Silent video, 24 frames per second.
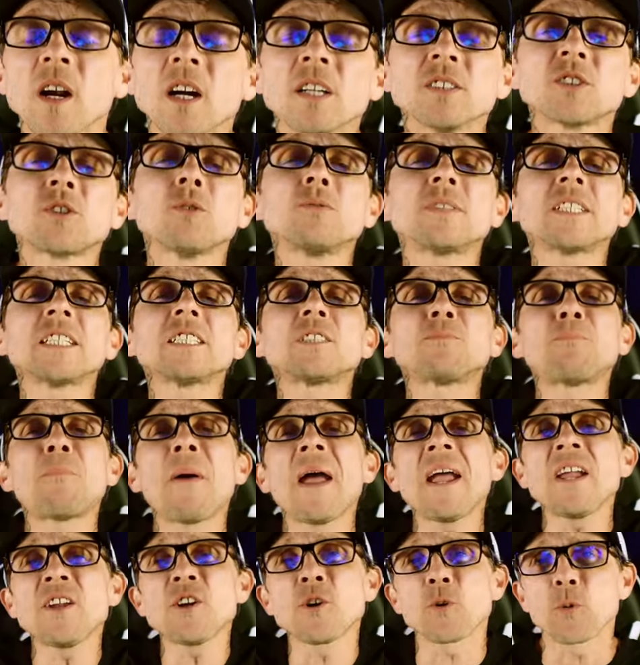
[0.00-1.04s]
So just pay
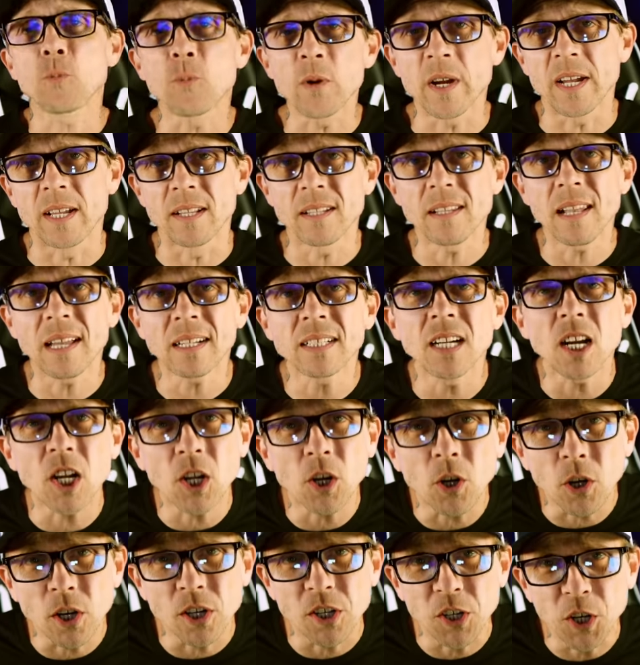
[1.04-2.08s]
your rent like a
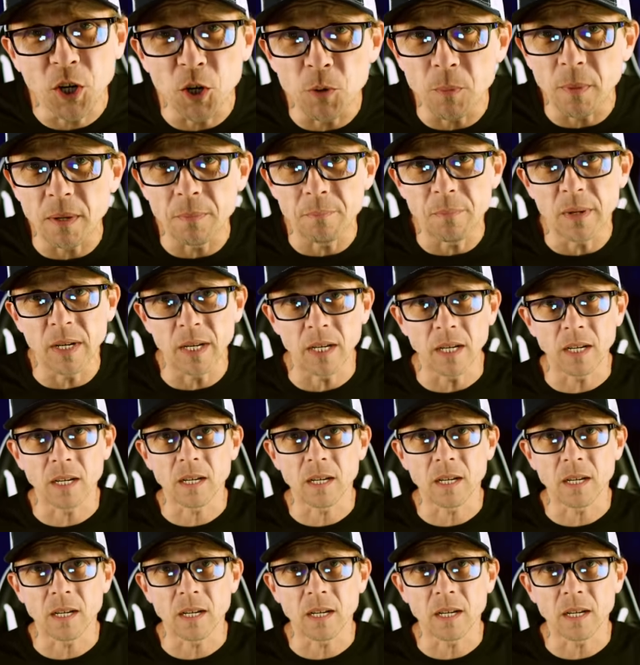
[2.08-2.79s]
good human being.